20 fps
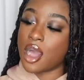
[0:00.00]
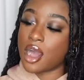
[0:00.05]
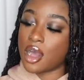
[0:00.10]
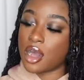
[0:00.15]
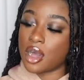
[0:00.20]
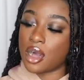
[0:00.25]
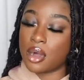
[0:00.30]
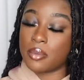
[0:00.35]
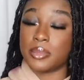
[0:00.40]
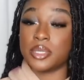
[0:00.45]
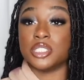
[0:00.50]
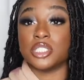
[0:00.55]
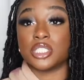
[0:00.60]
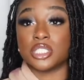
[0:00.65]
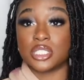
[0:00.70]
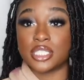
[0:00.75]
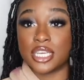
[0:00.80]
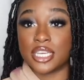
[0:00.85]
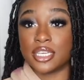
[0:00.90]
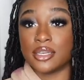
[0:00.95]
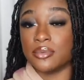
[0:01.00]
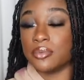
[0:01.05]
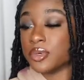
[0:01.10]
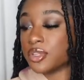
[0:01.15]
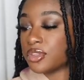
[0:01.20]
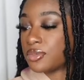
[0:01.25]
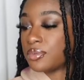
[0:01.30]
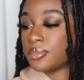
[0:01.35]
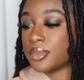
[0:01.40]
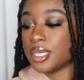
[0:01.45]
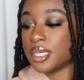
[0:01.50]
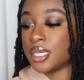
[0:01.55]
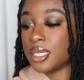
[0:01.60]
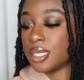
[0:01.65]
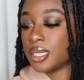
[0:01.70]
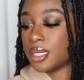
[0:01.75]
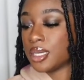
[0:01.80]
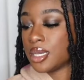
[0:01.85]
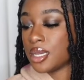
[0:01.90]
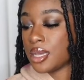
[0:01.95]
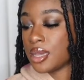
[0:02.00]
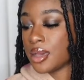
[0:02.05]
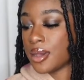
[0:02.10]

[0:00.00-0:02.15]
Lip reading: and just take it with me.